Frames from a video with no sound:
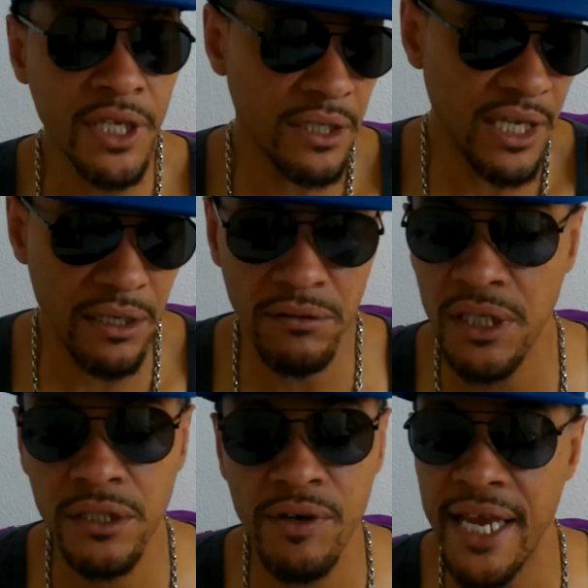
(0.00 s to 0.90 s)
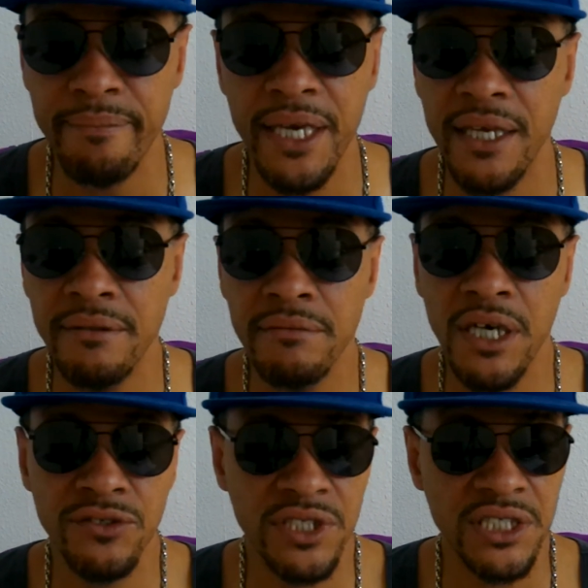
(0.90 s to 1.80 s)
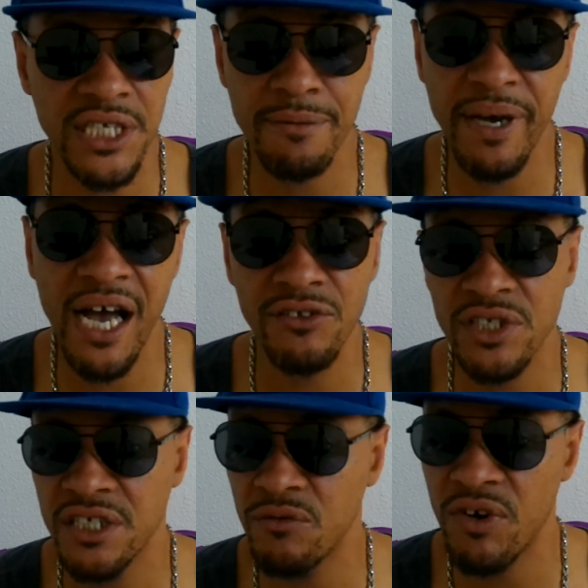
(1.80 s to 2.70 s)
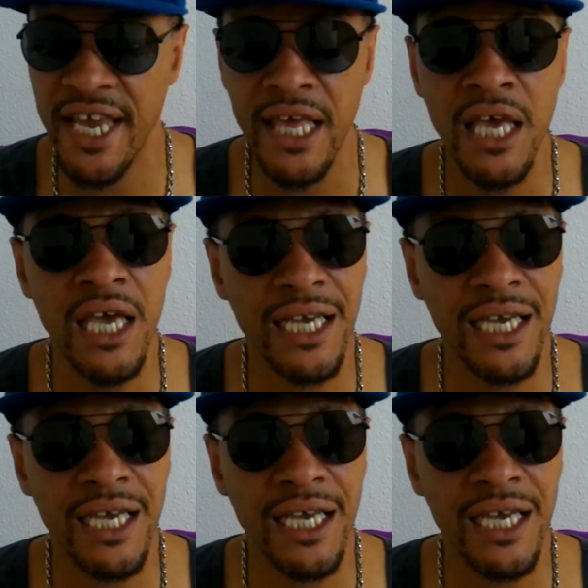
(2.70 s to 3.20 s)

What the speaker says: Canelo looked great, man. 168 pounds, a good weight.